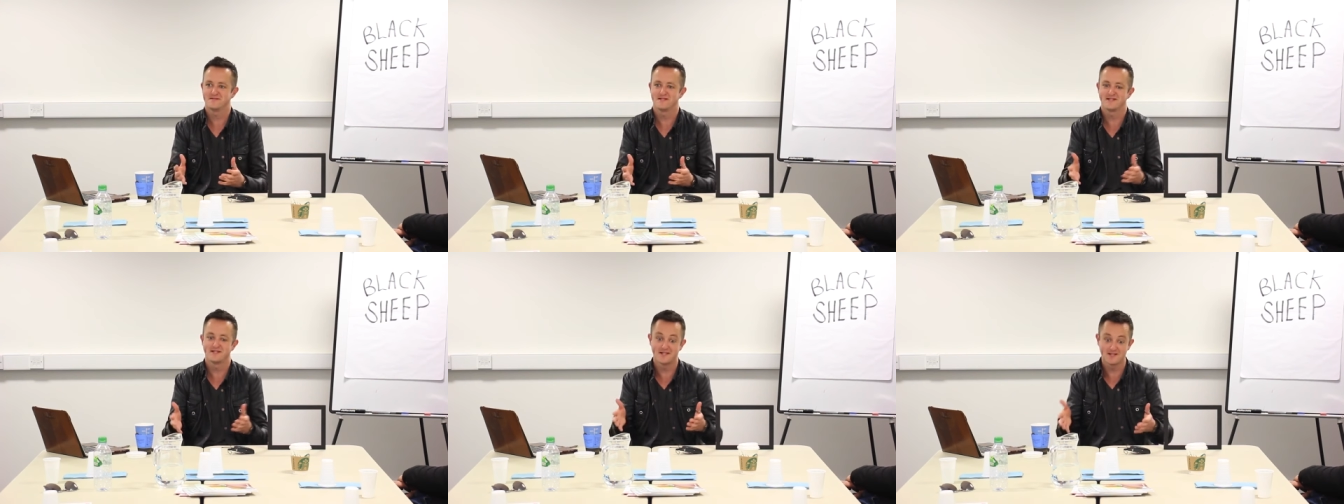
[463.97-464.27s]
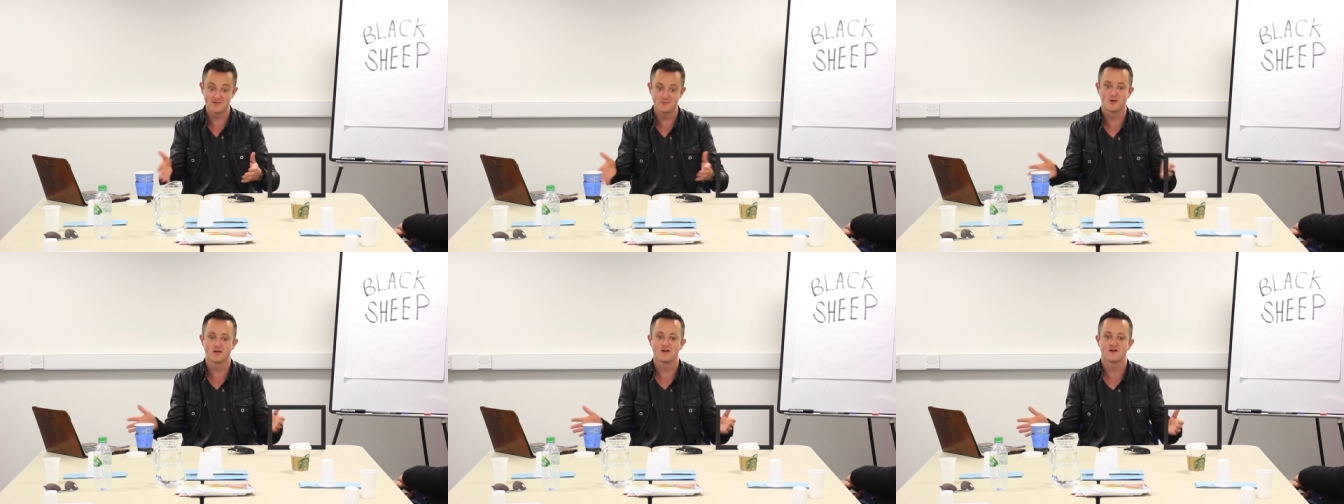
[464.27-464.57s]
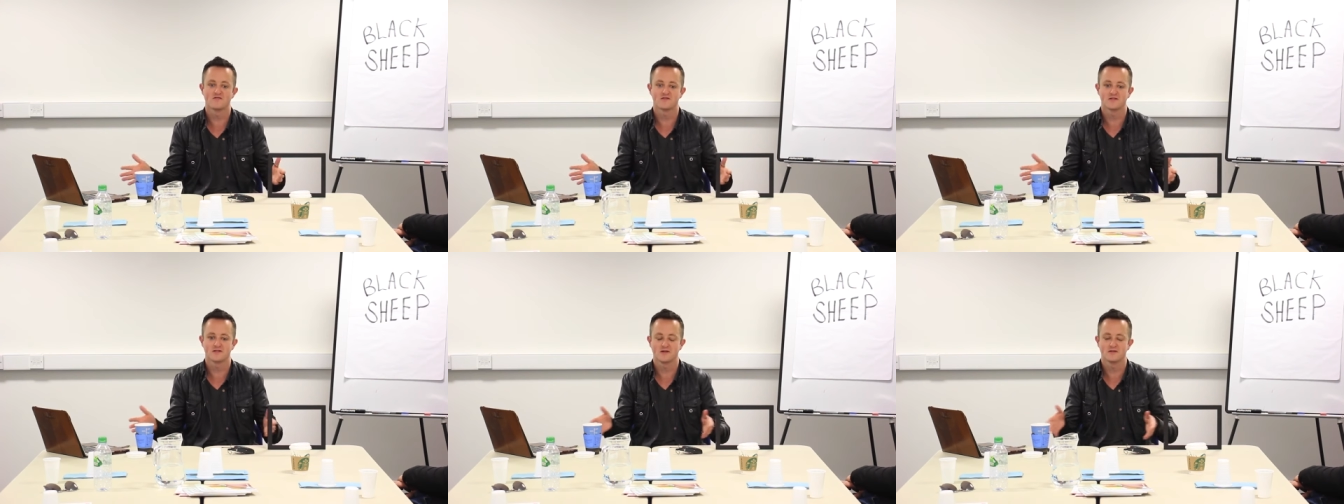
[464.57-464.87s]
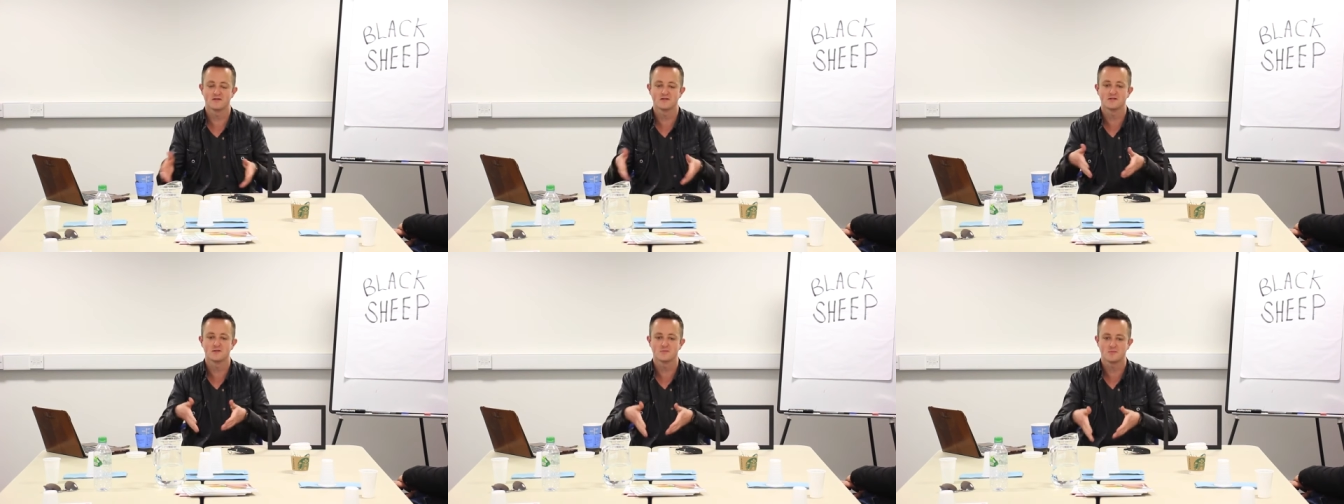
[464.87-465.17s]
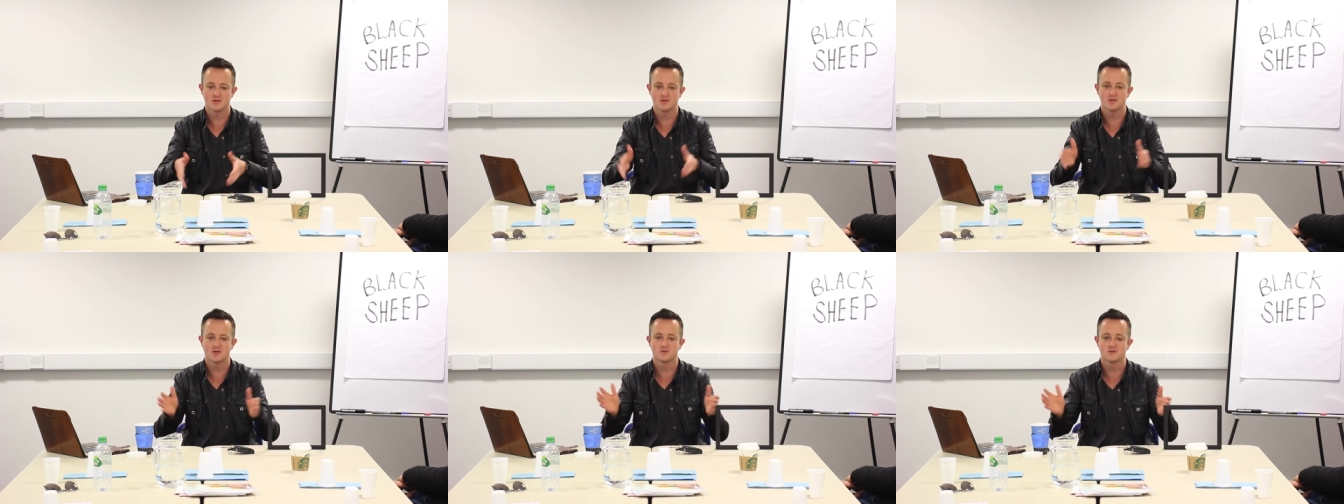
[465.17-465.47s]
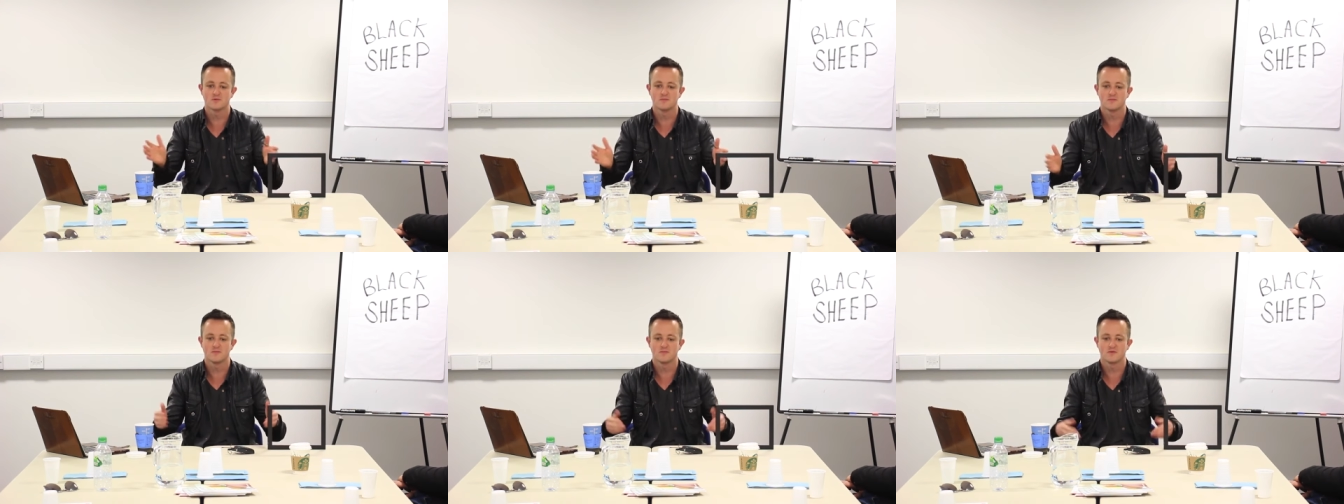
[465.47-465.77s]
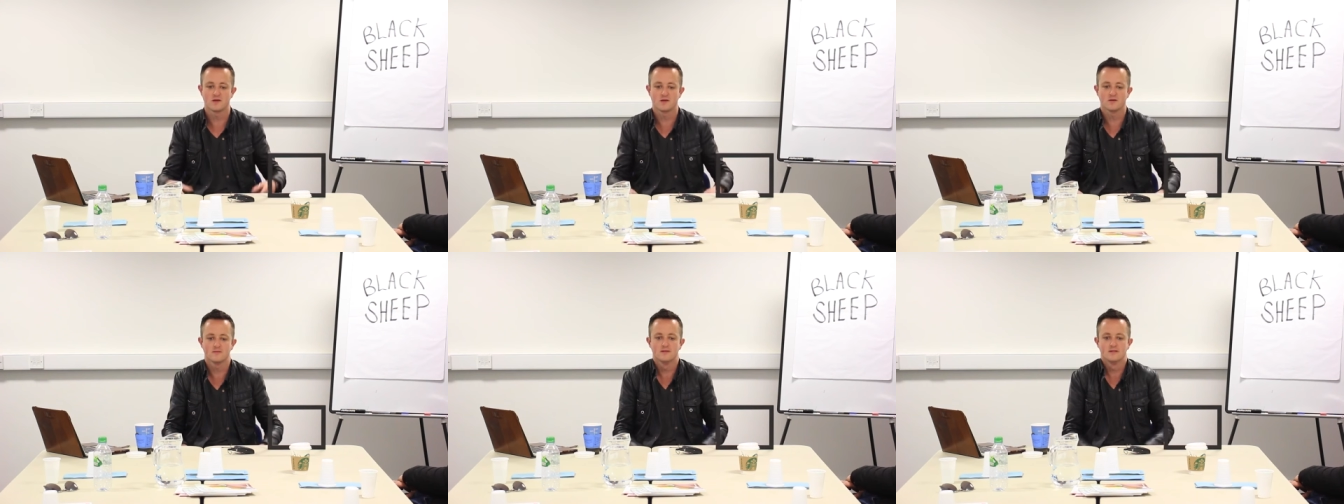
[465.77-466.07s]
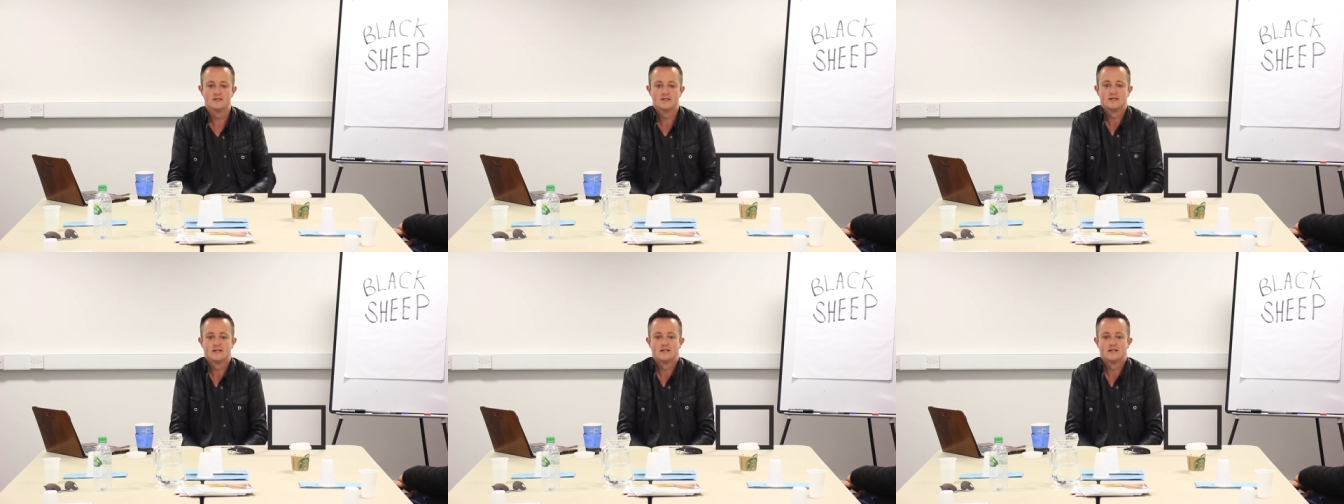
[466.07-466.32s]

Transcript: This is my lifestyle. This is my chosen thing.